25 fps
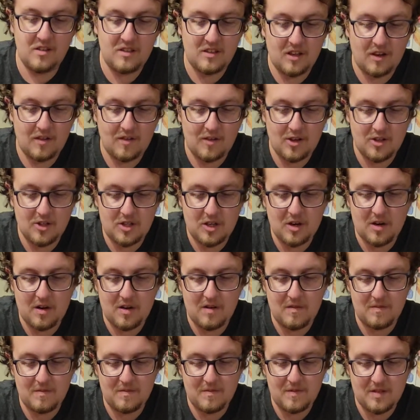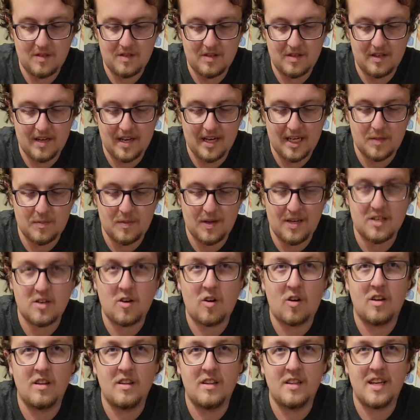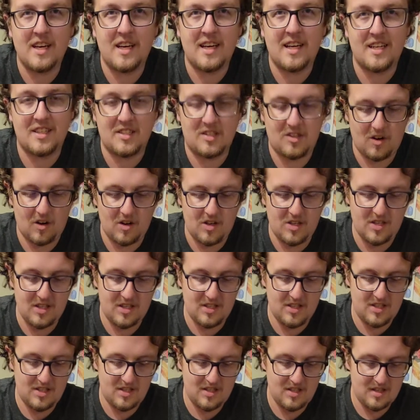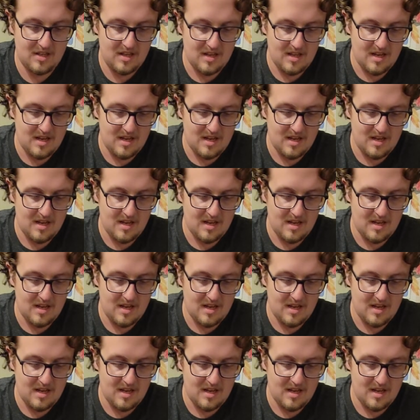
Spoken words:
Nerval's your next best card in the deck. It searches.